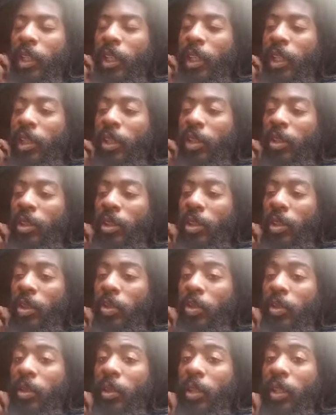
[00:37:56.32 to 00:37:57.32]
So
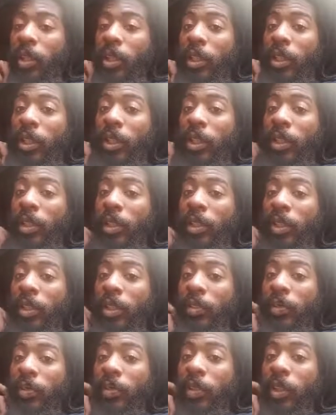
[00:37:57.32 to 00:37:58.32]

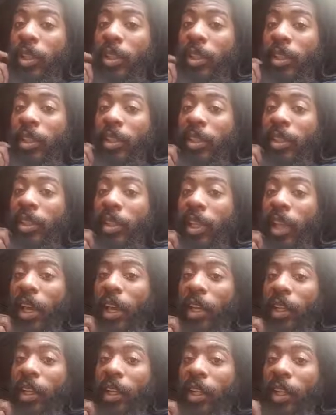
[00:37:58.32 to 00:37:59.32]
feeling
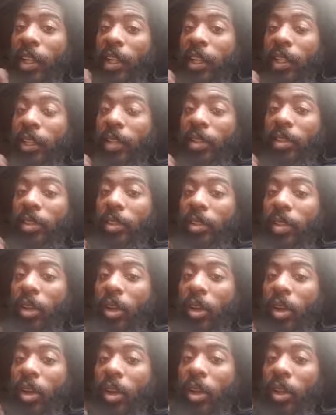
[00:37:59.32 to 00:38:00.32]
satellites
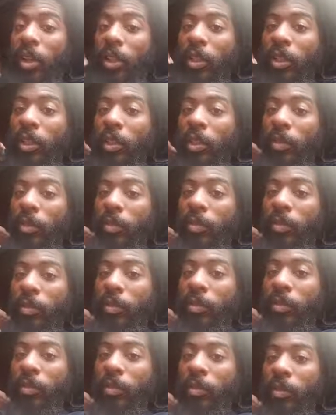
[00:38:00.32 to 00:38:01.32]
on them
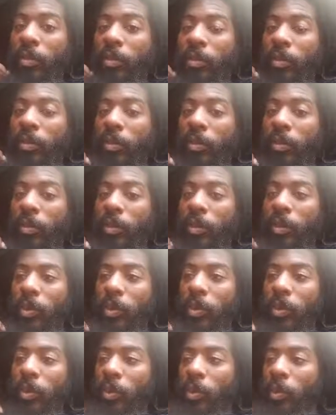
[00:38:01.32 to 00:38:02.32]

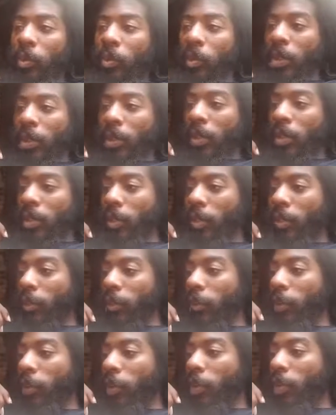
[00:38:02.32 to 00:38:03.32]
was the
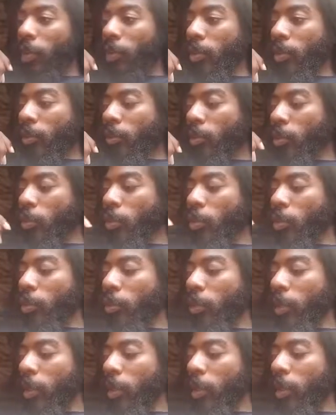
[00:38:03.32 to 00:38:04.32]
first
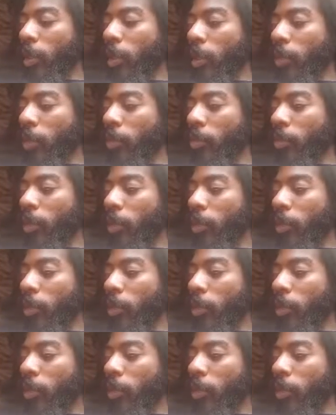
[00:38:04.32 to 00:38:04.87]
movie, you feel me?